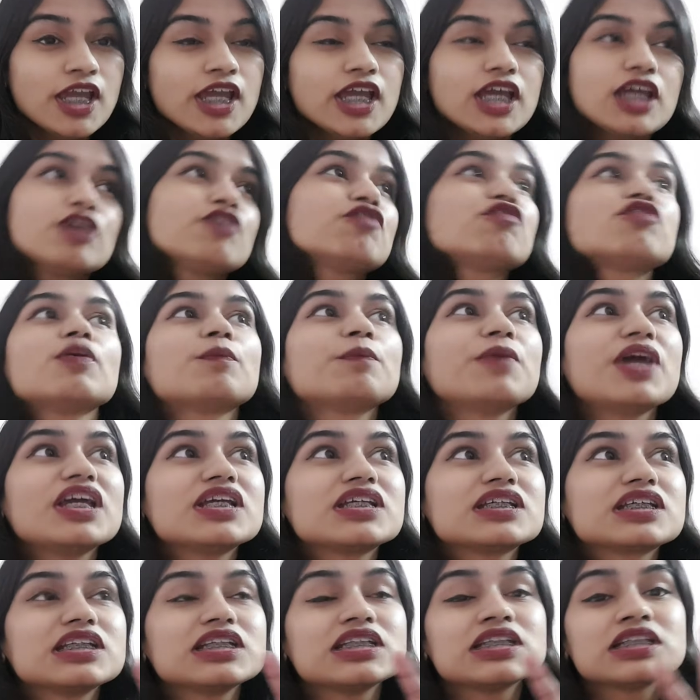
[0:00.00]
If the
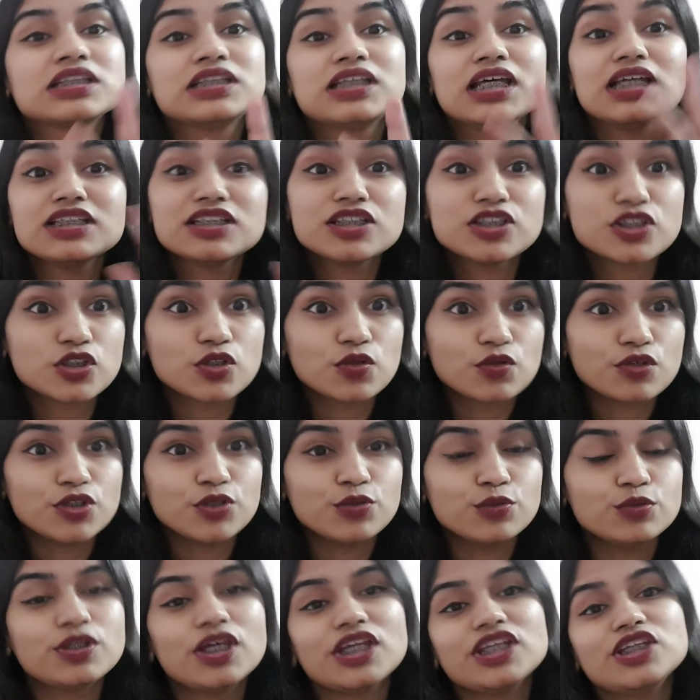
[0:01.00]
patient doesn't know
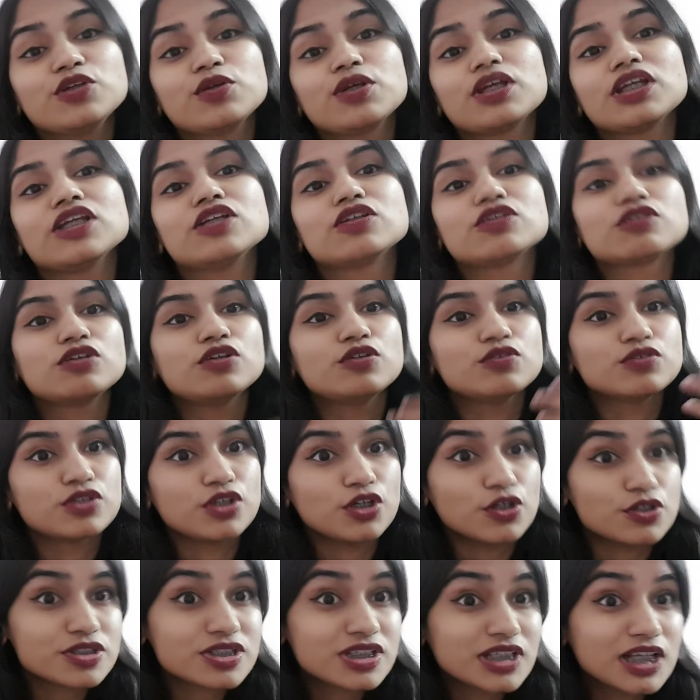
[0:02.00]
you, then you can introduce
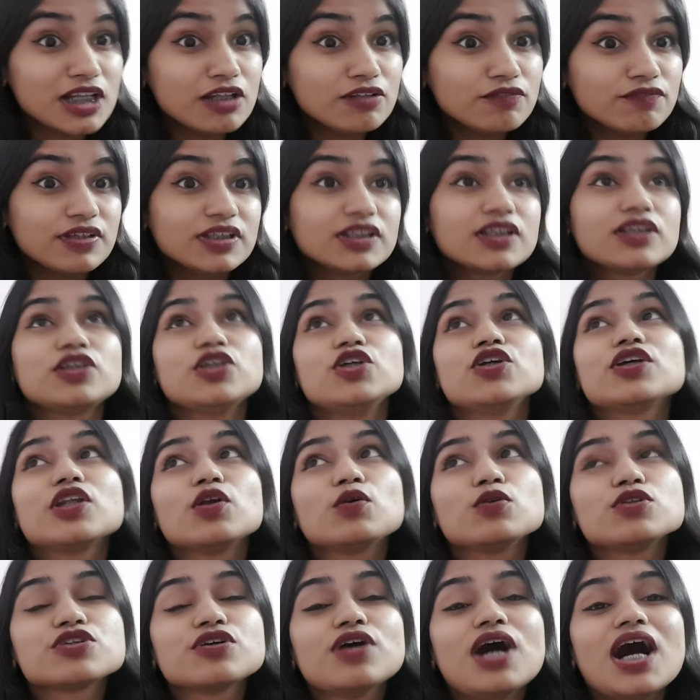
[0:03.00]
yourself, and you can
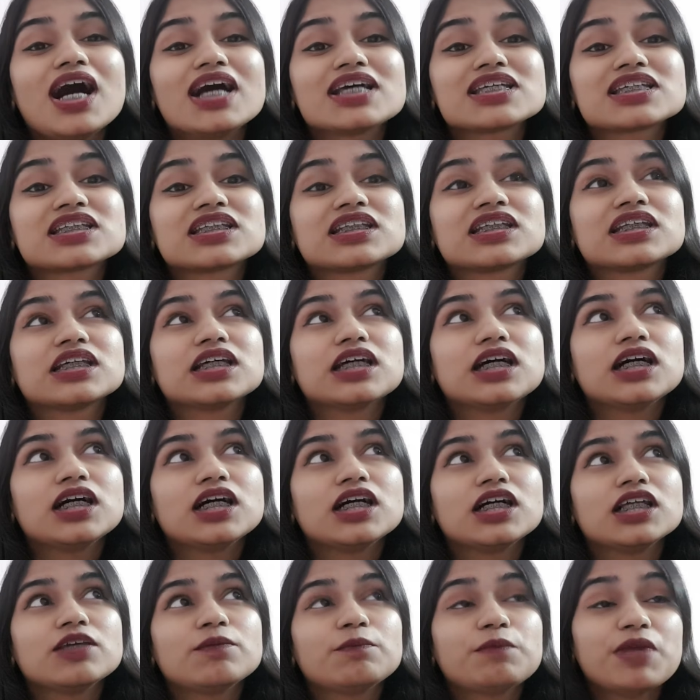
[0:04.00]
also ask
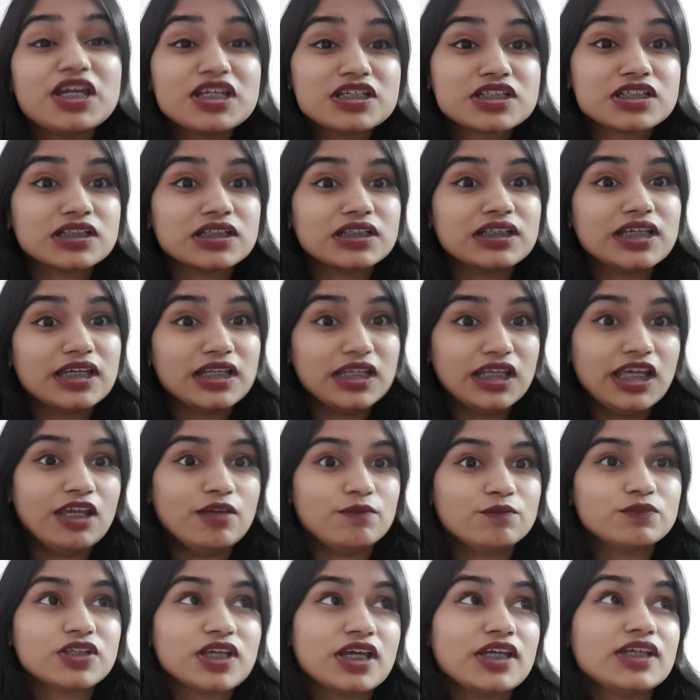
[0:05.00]
the patient their
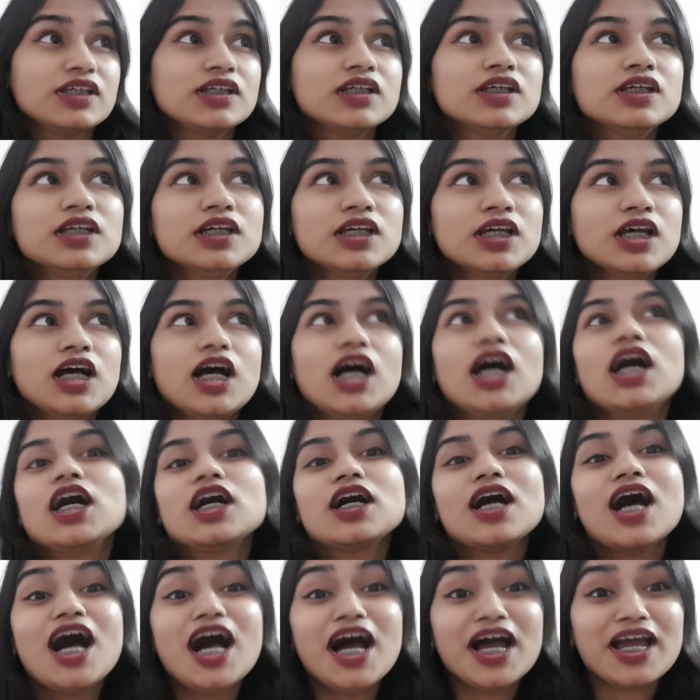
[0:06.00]
name. Like,
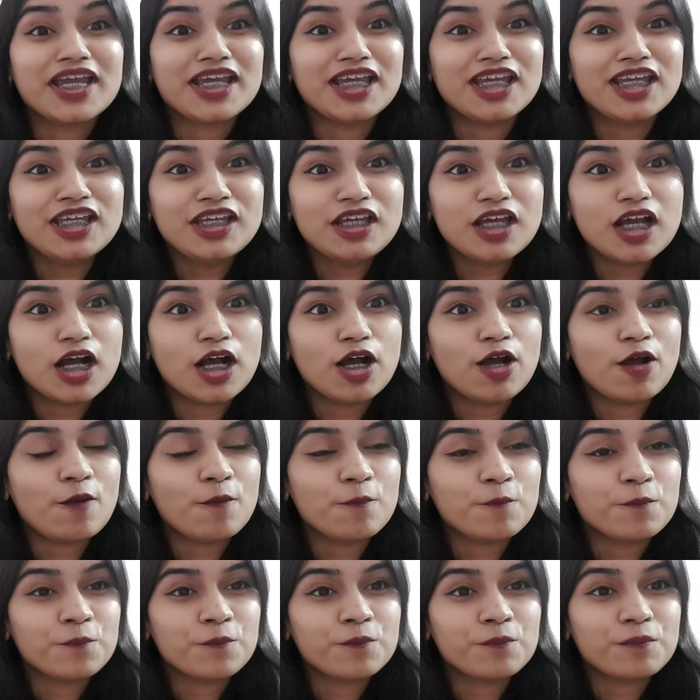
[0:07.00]
hi,
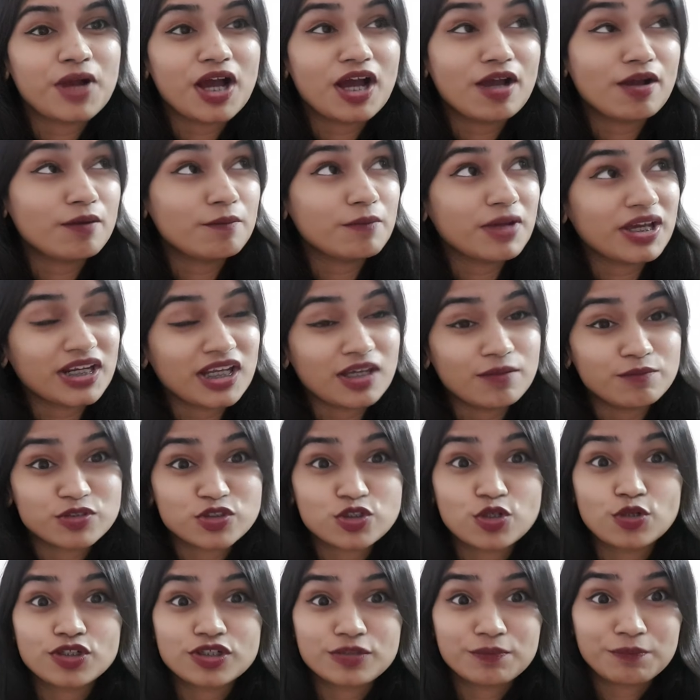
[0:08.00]
my name is
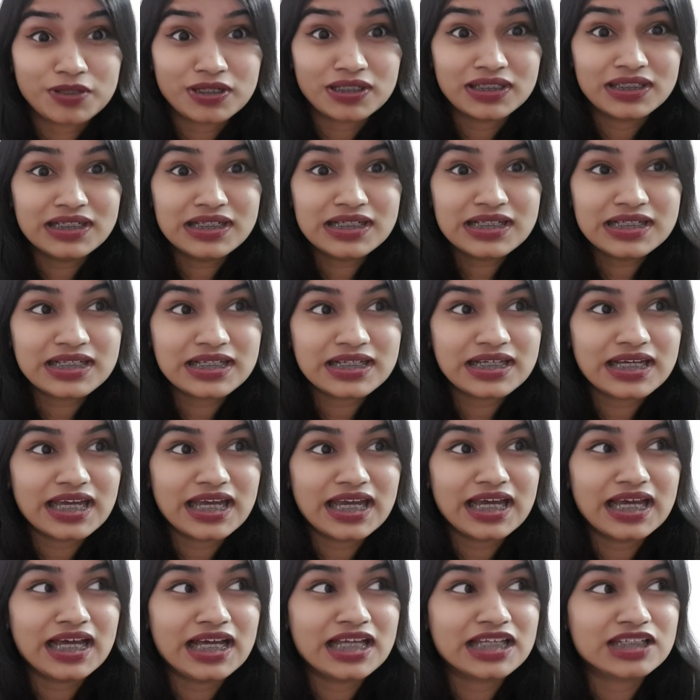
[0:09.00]
Dr. Palak,
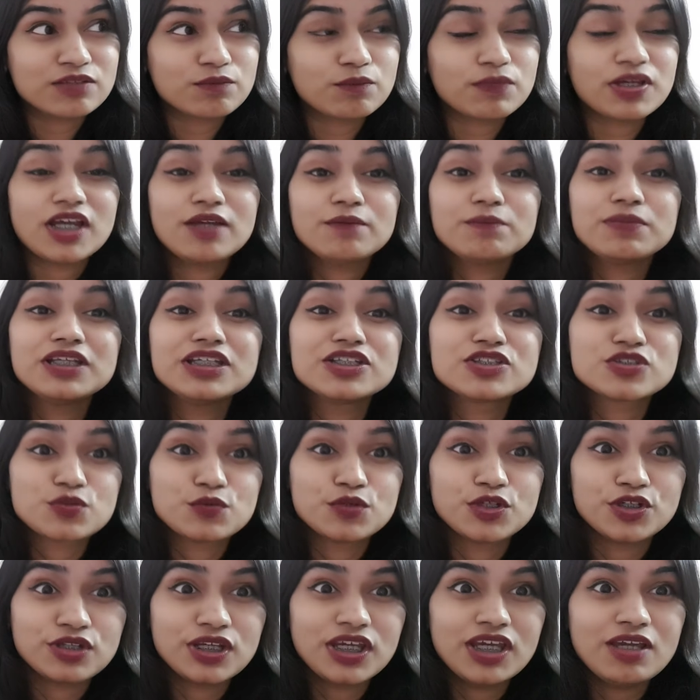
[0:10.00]
and may I please know
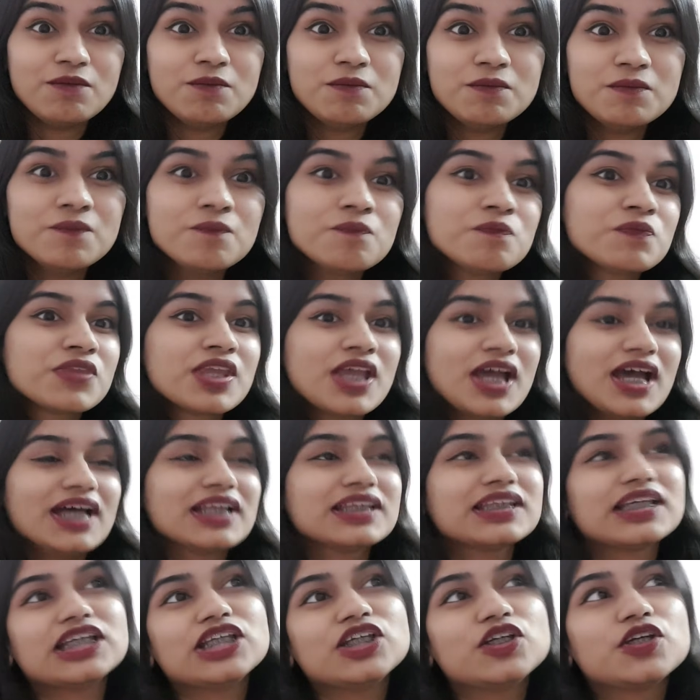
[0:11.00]
your name?
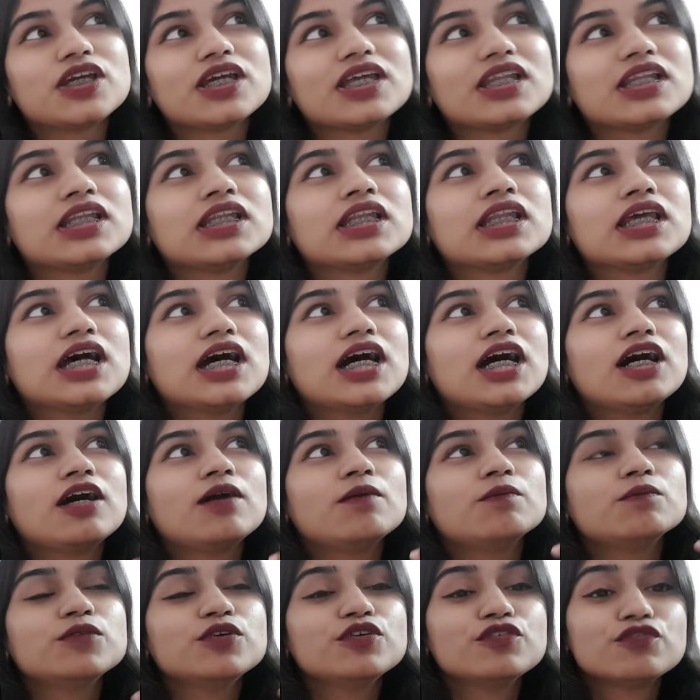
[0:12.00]
And then you can
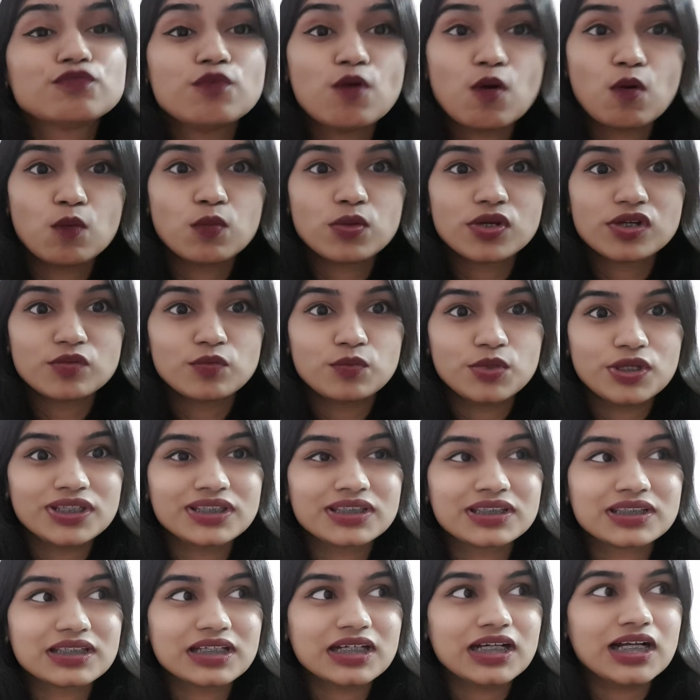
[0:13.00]
move forward
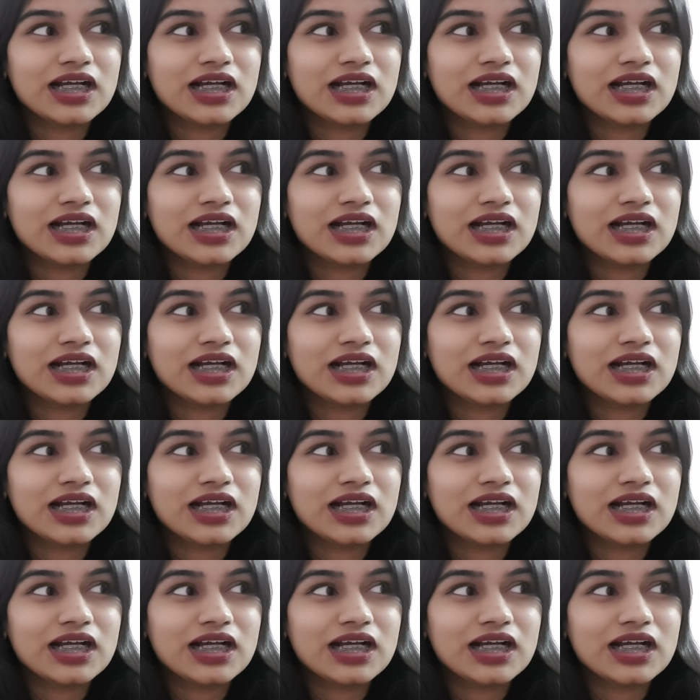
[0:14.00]
with